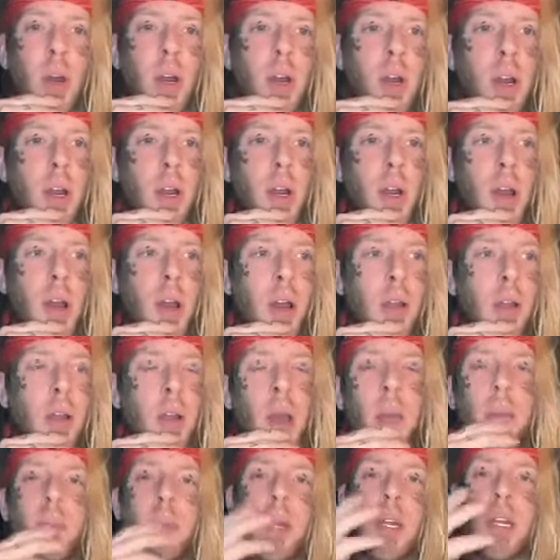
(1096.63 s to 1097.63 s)
a,
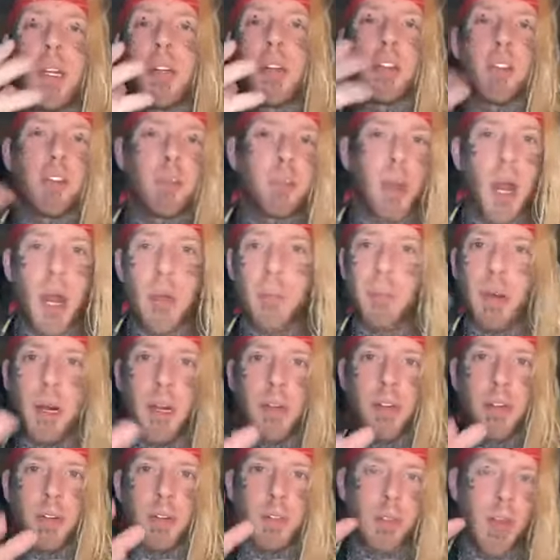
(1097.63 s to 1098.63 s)
a, piece of my
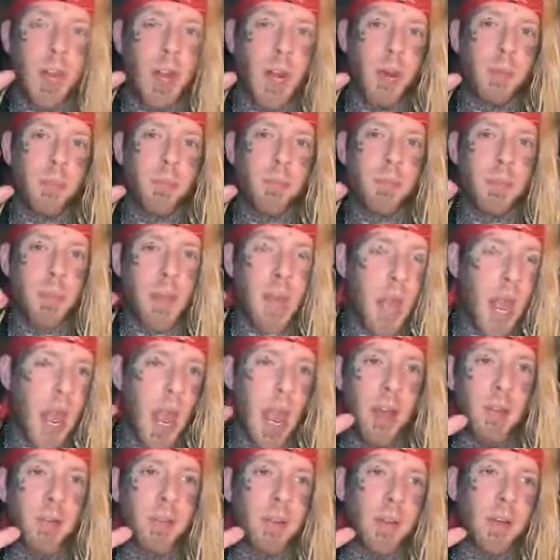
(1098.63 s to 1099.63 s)
puzzle that I
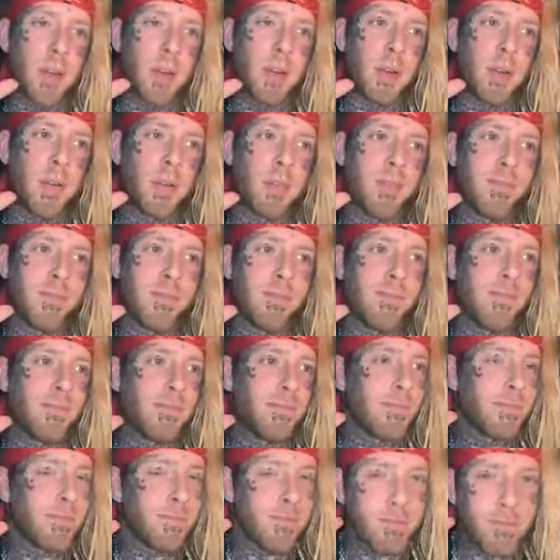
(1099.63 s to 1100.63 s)
haven't
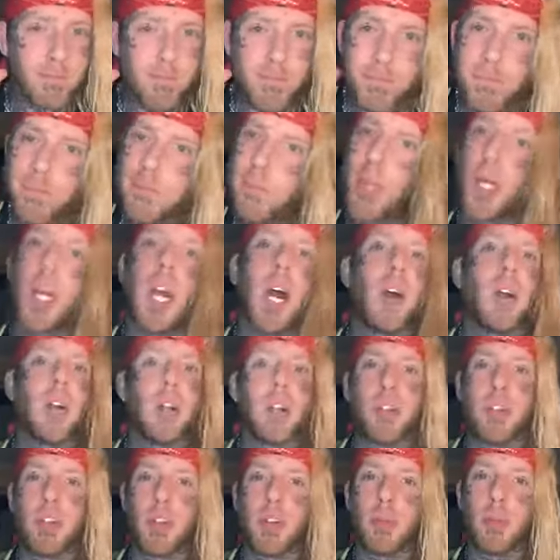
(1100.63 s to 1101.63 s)
put out
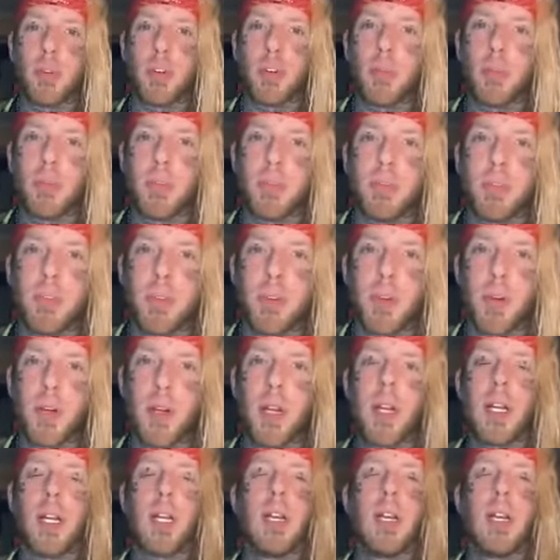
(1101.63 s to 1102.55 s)
into the world before.